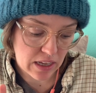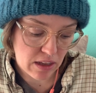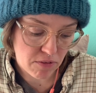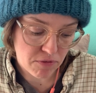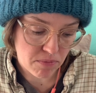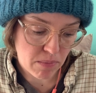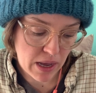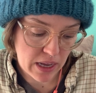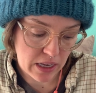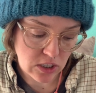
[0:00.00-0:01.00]
if
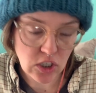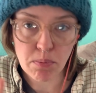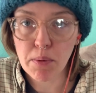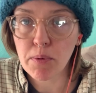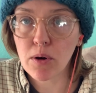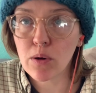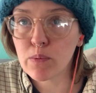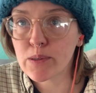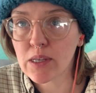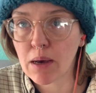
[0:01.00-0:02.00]
my cheaper
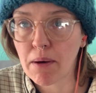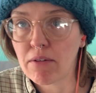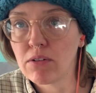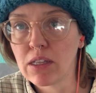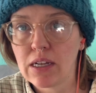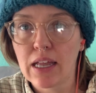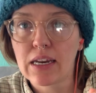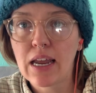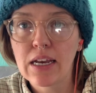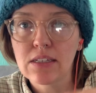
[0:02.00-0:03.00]
bulbs come out really like
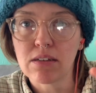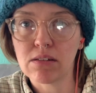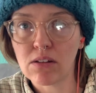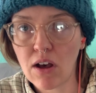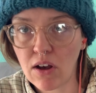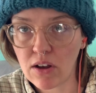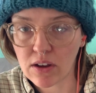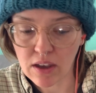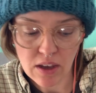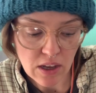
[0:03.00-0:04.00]
nice and long